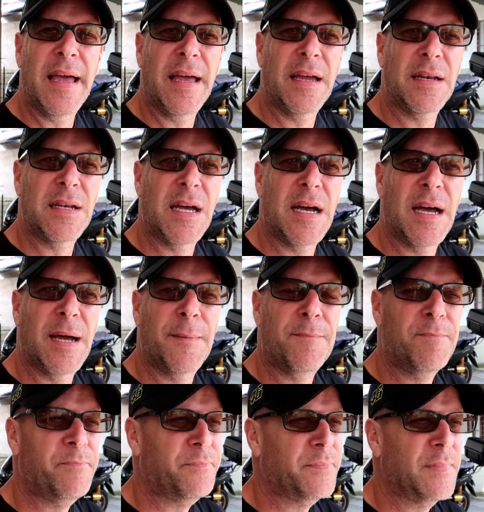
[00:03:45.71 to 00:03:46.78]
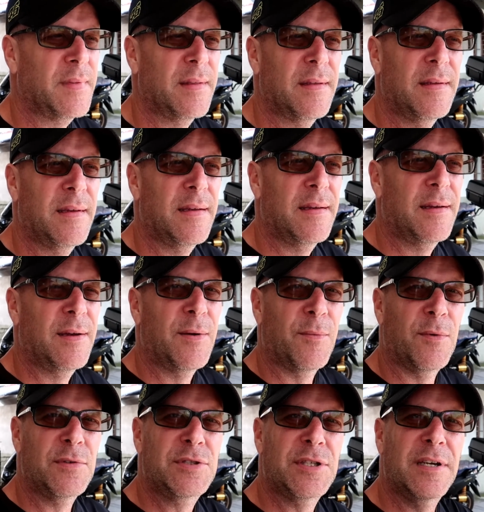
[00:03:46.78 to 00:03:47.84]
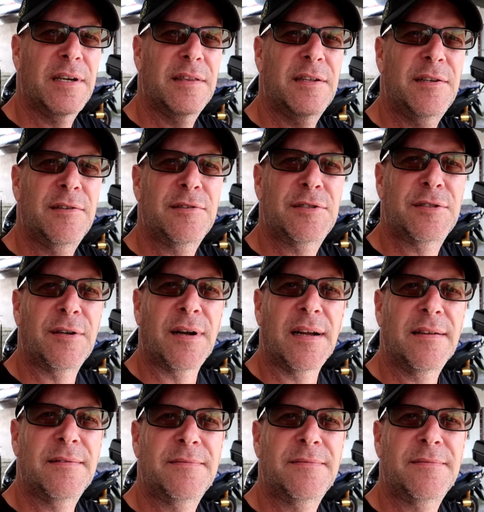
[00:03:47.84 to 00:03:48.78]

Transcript: and we'll show you the new store.